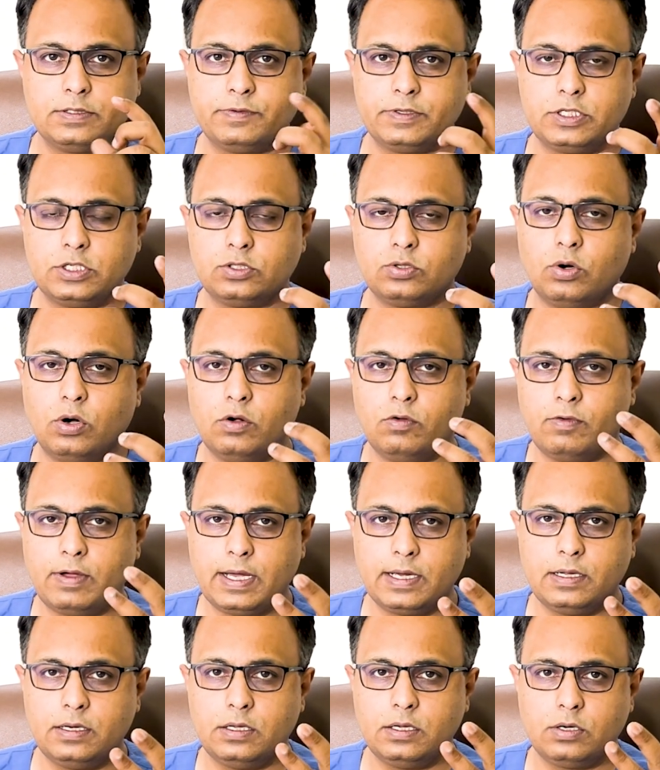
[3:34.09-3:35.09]
which is called
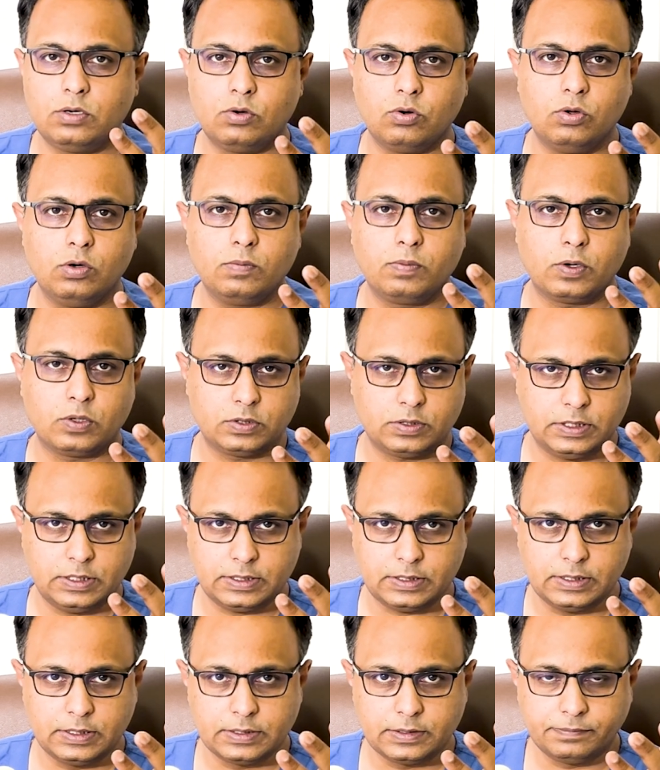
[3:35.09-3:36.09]
Wagner cone
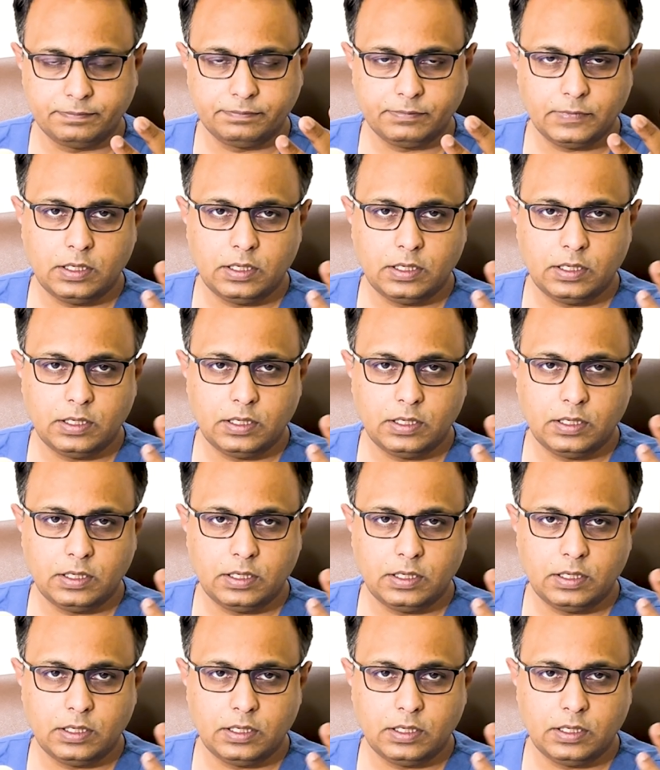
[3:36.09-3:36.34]
prosthesis.